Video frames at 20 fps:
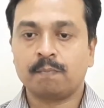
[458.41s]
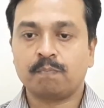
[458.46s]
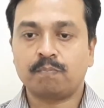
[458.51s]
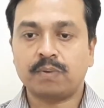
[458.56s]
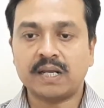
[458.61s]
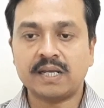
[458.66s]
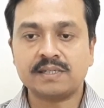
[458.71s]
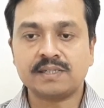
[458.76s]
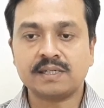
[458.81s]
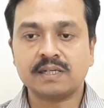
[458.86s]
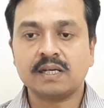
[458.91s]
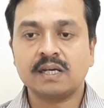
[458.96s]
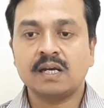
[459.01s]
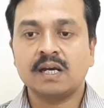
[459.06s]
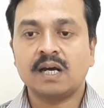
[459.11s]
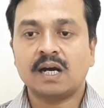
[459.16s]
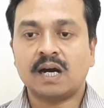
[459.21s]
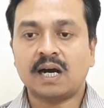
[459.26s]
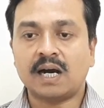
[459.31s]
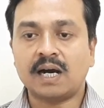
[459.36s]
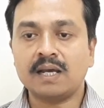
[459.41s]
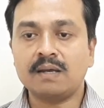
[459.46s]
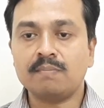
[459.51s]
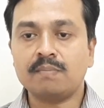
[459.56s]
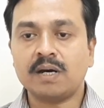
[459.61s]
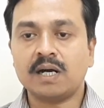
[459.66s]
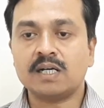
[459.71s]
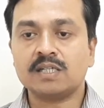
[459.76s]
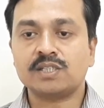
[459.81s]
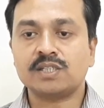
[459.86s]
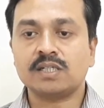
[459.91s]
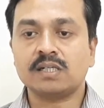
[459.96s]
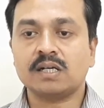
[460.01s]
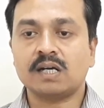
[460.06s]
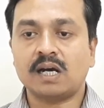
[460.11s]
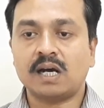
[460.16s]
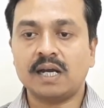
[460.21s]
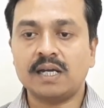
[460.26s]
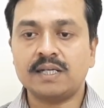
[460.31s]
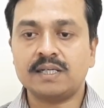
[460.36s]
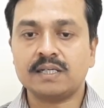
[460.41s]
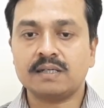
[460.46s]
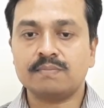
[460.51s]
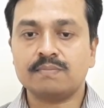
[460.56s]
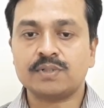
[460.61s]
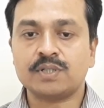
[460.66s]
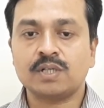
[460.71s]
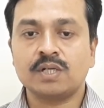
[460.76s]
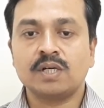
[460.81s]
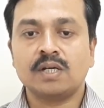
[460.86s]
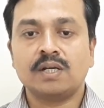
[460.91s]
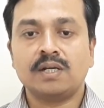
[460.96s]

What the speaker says: Placing high margin items